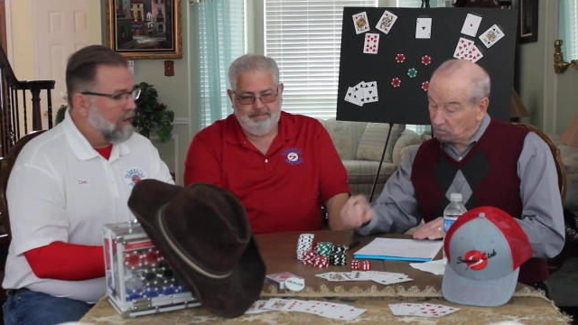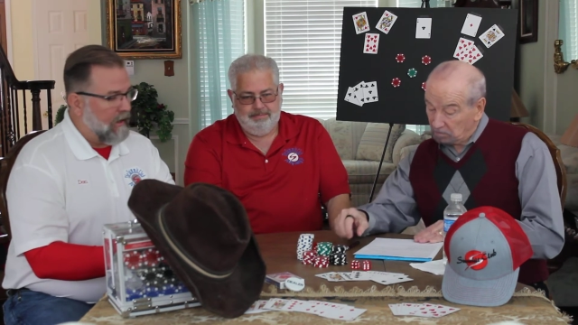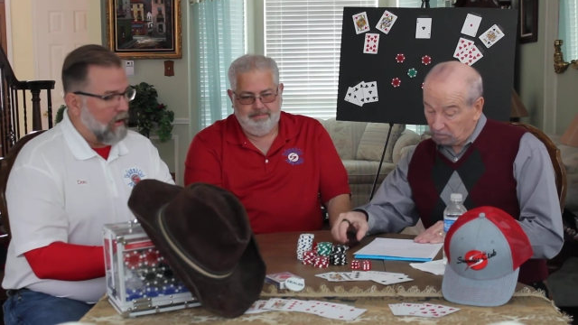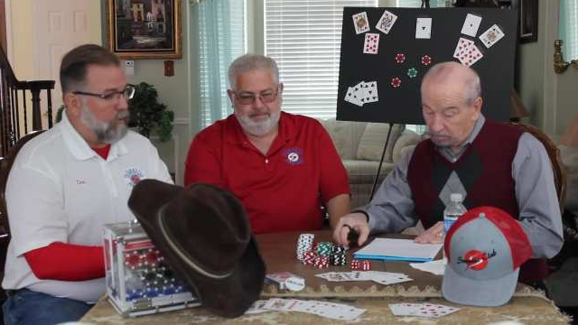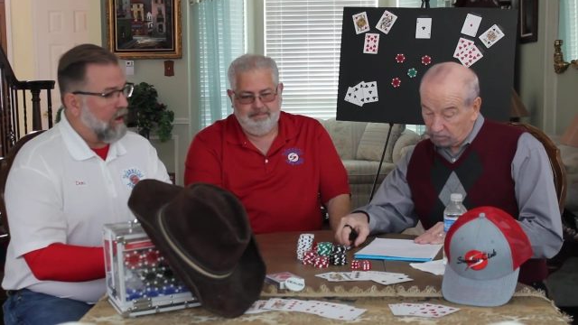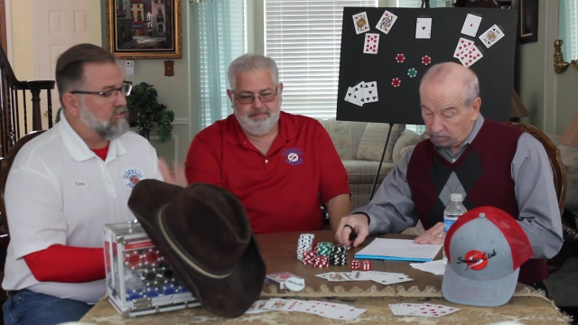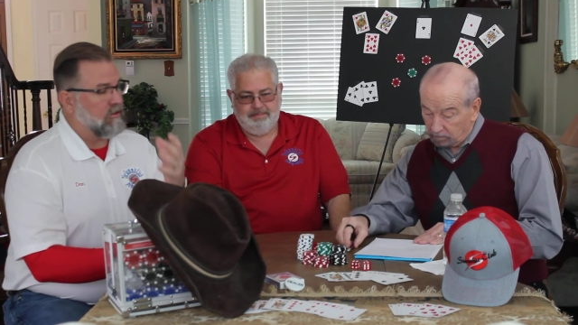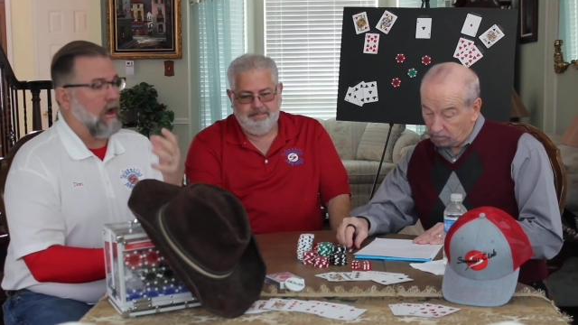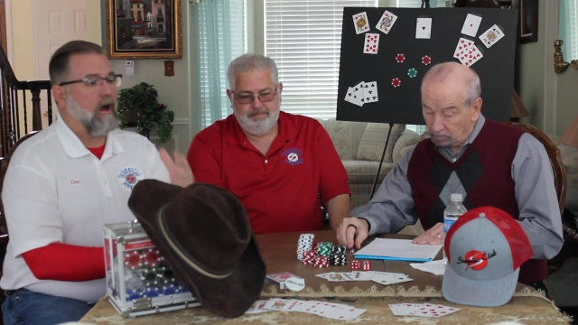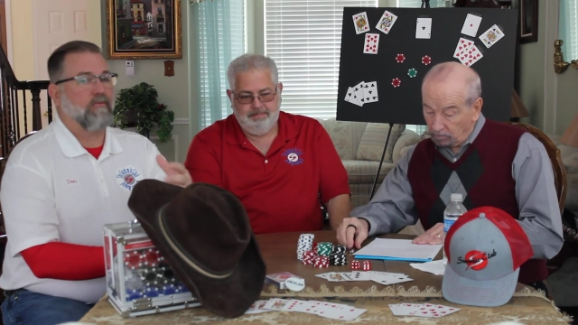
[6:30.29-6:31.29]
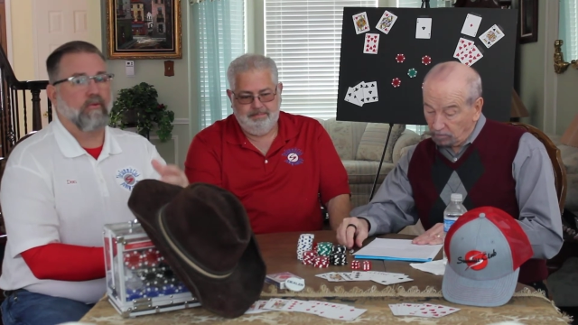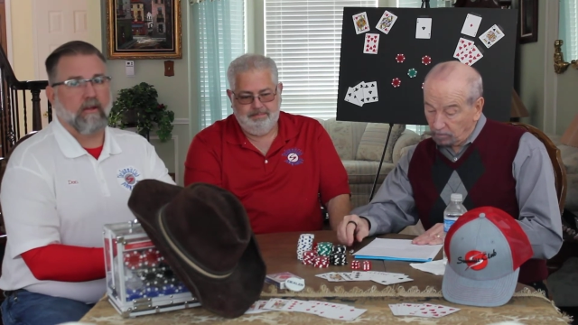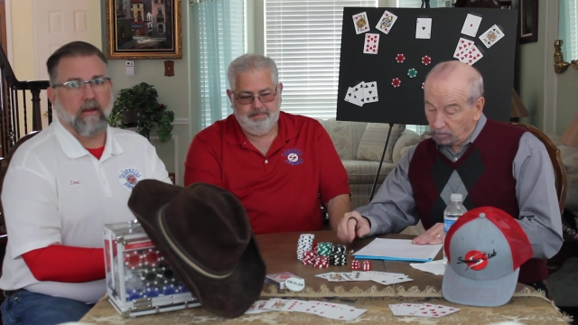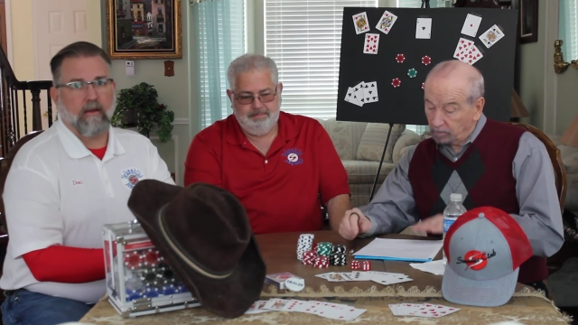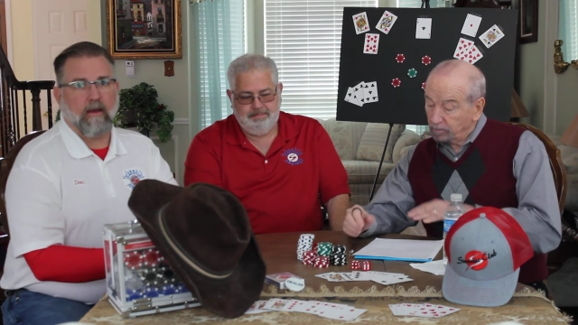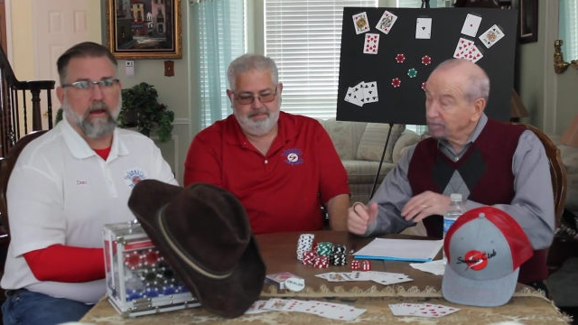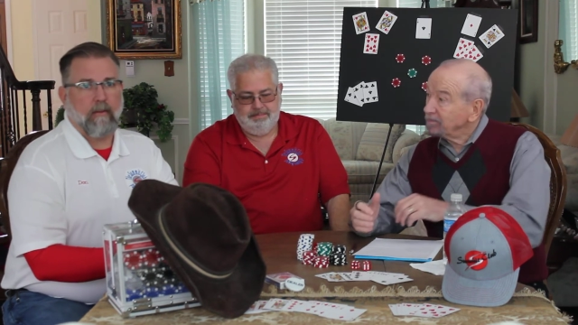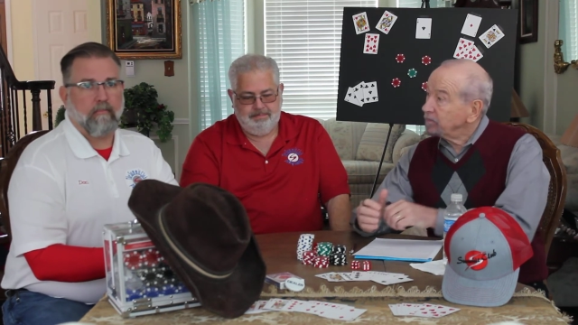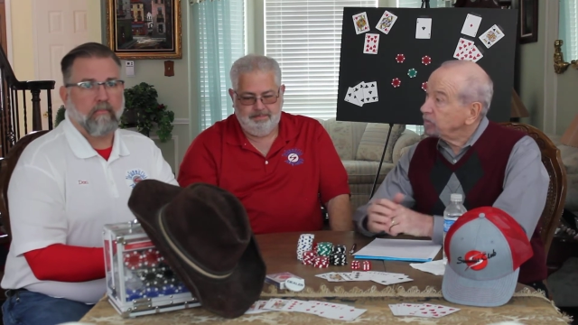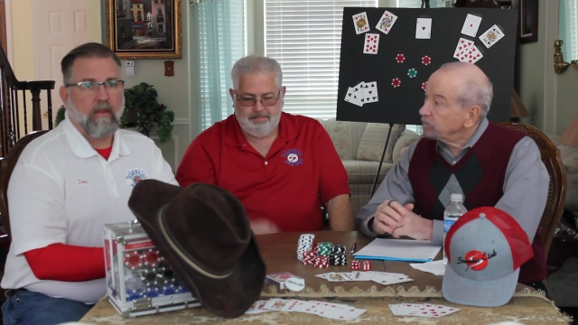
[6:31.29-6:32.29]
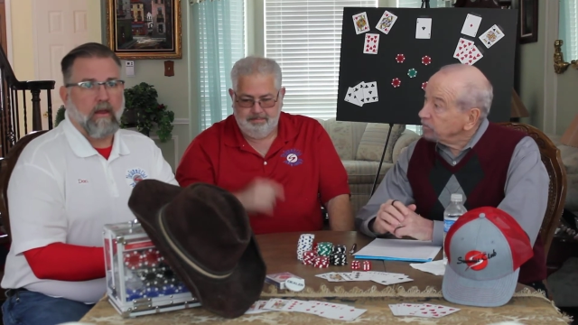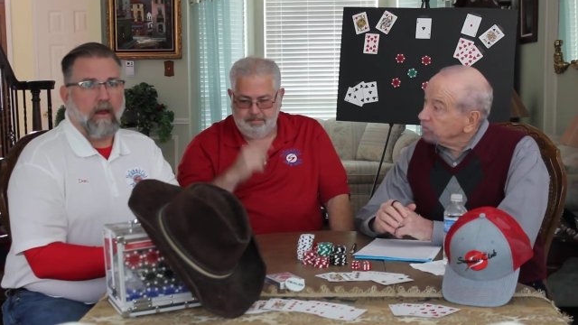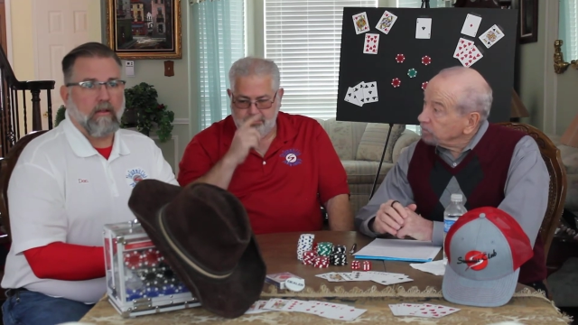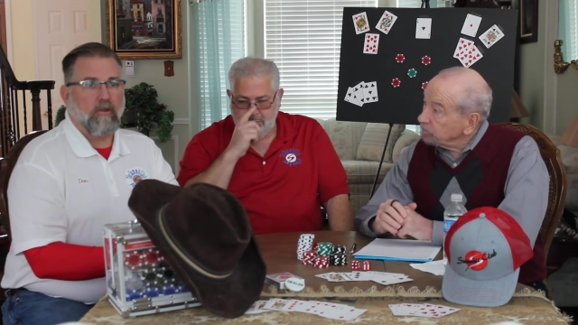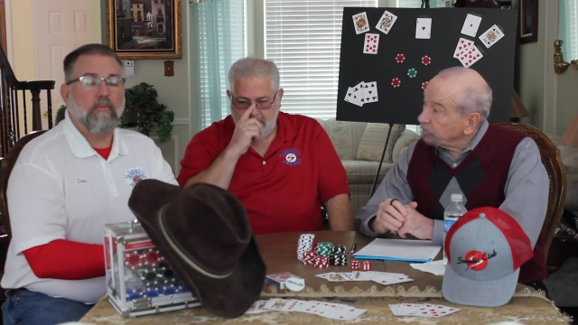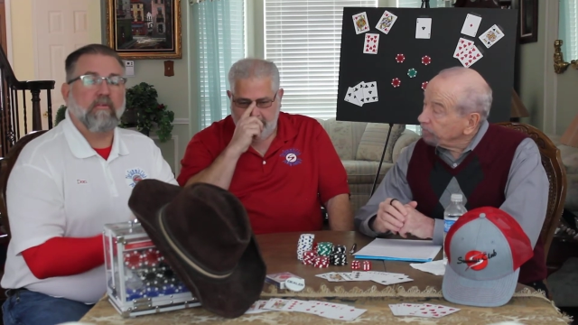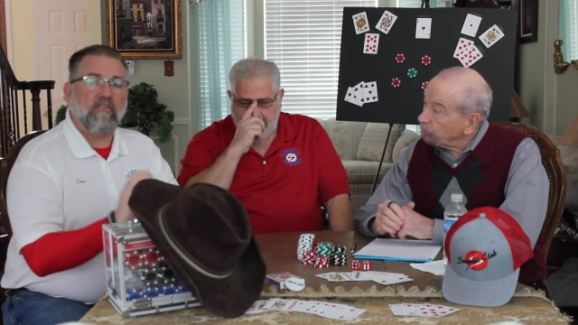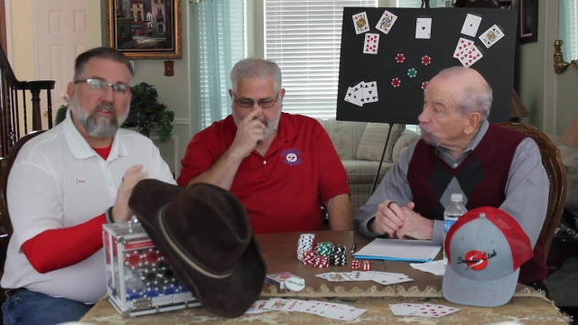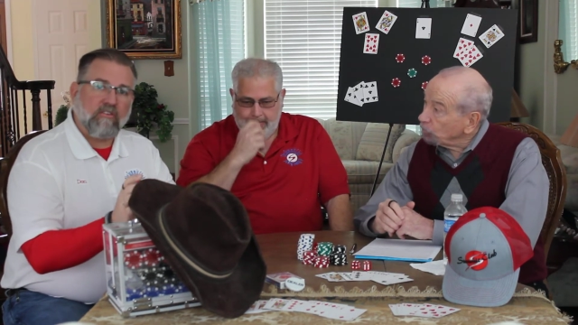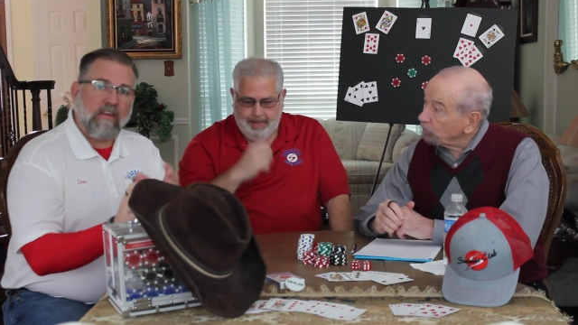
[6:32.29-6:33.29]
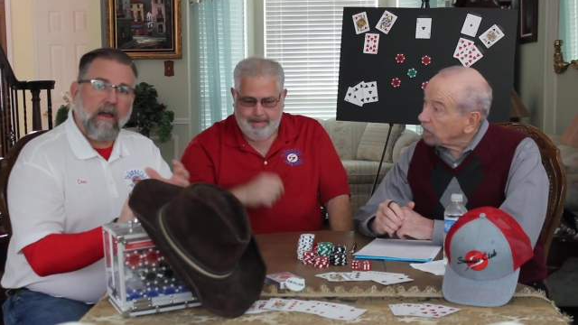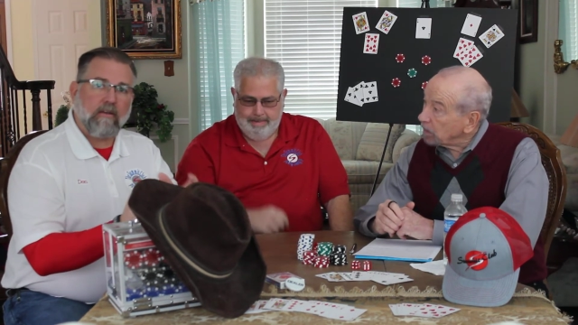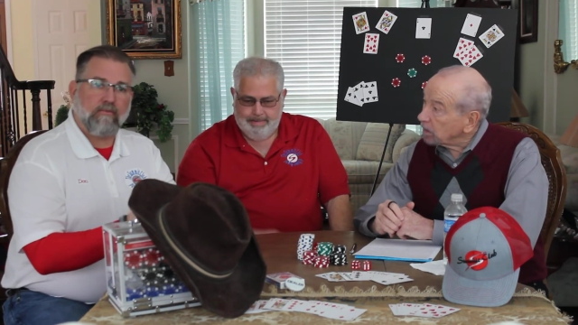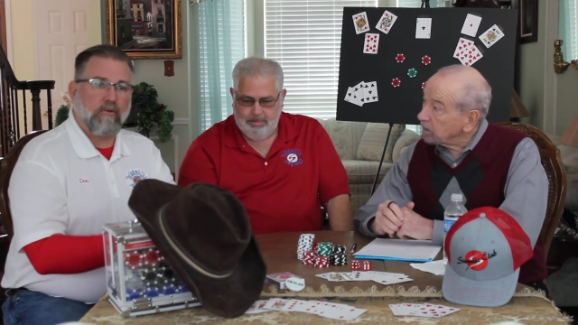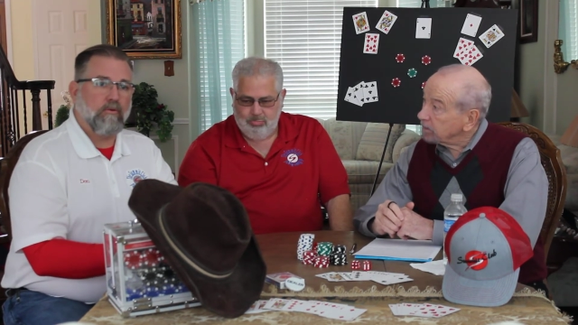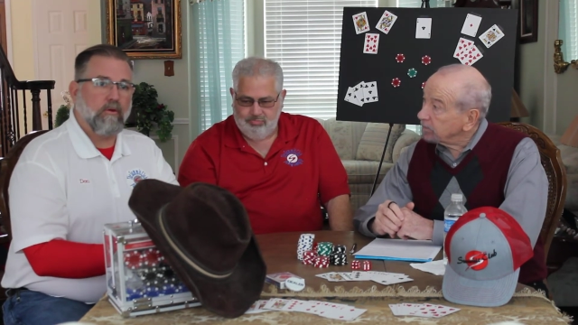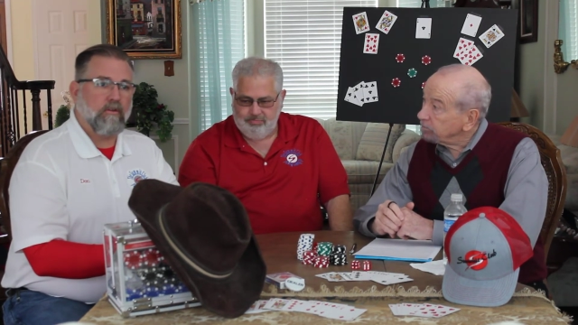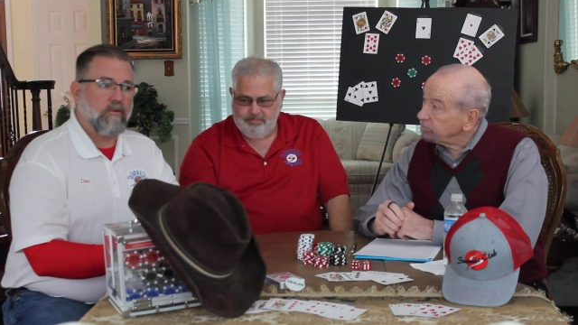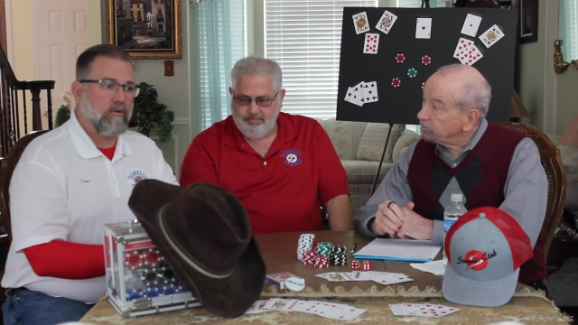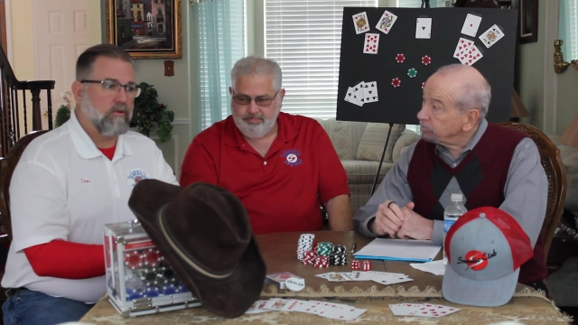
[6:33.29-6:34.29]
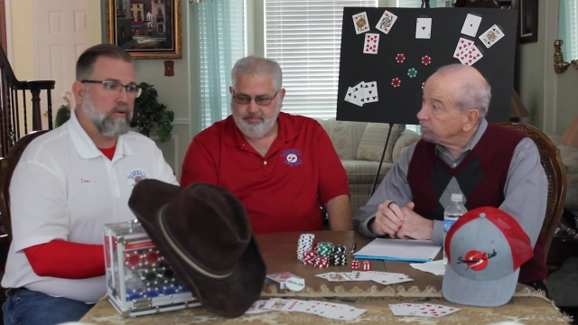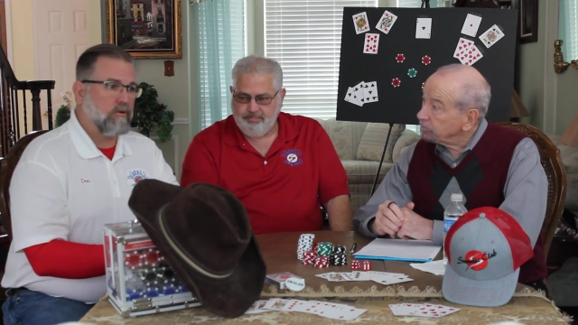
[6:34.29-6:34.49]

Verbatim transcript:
Speaker 1: Uh, we're actually offering a, um, a little bit of a discount if you and your, your